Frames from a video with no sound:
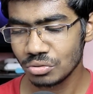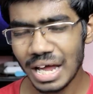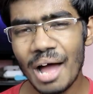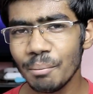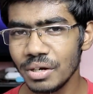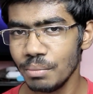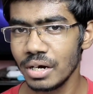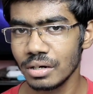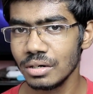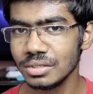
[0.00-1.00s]
Could have been
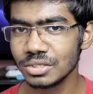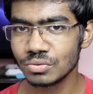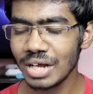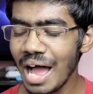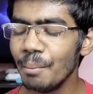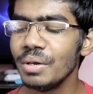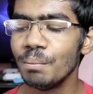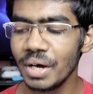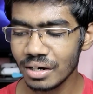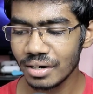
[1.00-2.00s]
better, just could have
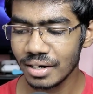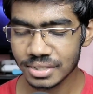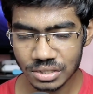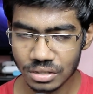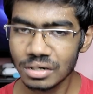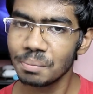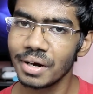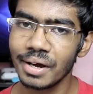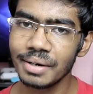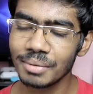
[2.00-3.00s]
been better. It is
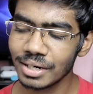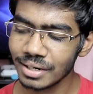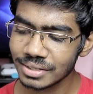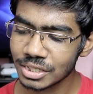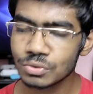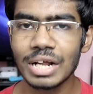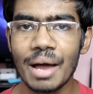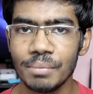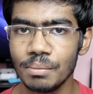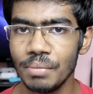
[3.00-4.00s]
good, but it is just could
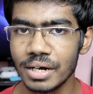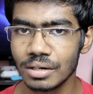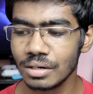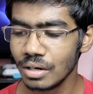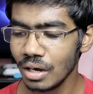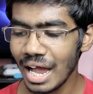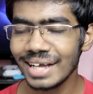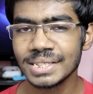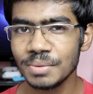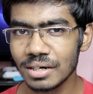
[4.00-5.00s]
have been better.
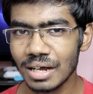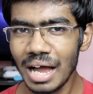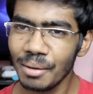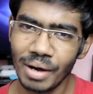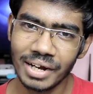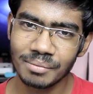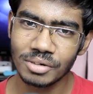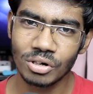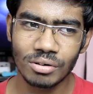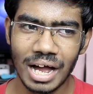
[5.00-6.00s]
I
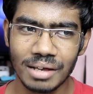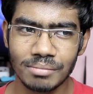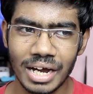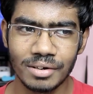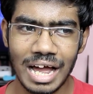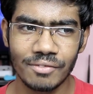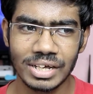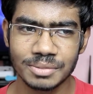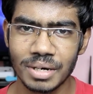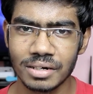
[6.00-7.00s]
might
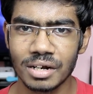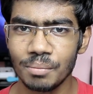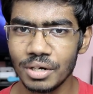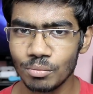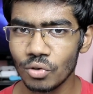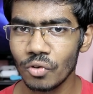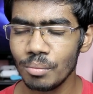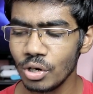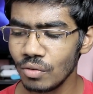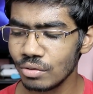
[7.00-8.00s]
have expected a bit more
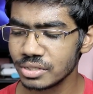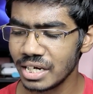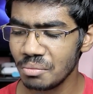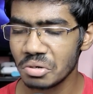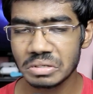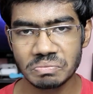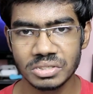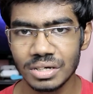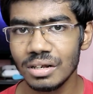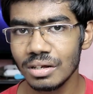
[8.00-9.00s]
from Lenovo's end,
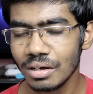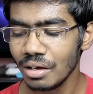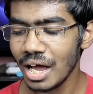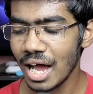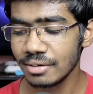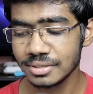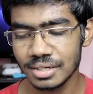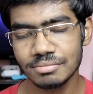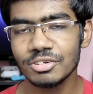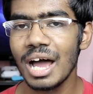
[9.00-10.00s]
but still I would
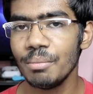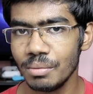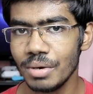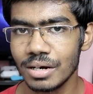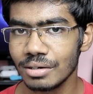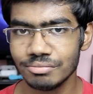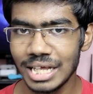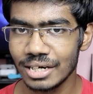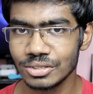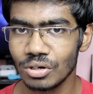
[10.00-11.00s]
say could have been better.
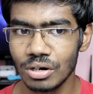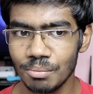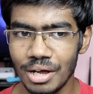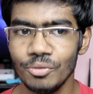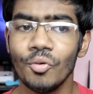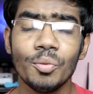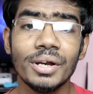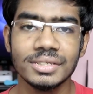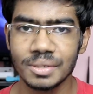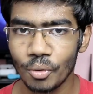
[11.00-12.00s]
That's all. You won't
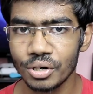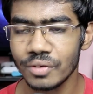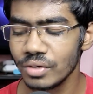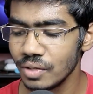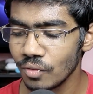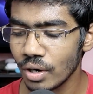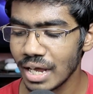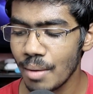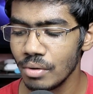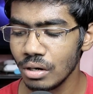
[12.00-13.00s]
be disappointed with the
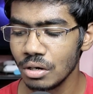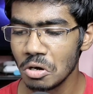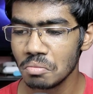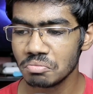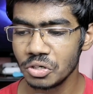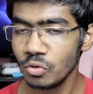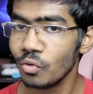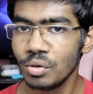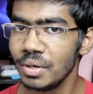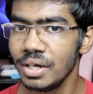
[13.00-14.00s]
front camera, but you
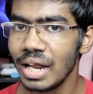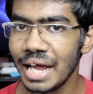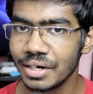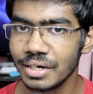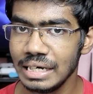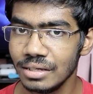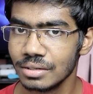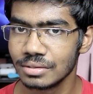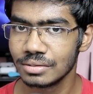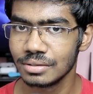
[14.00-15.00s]
won't be delighted
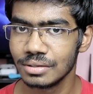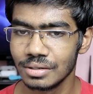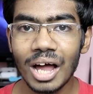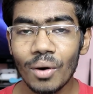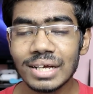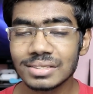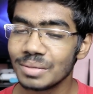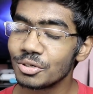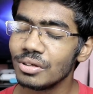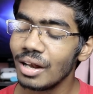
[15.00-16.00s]
either. Now guys,
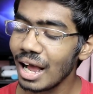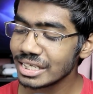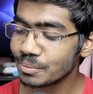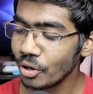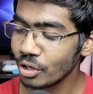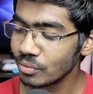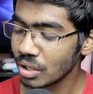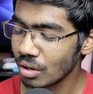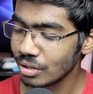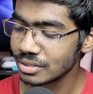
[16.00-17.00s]
coming to the last point
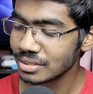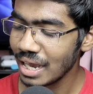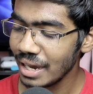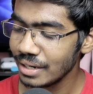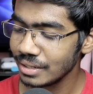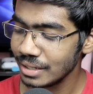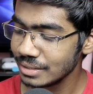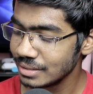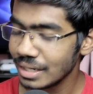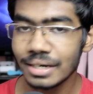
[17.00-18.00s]
of the con side
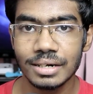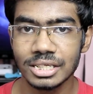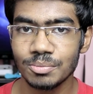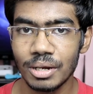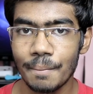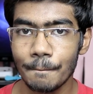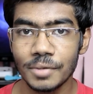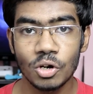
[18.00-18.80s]
is the display.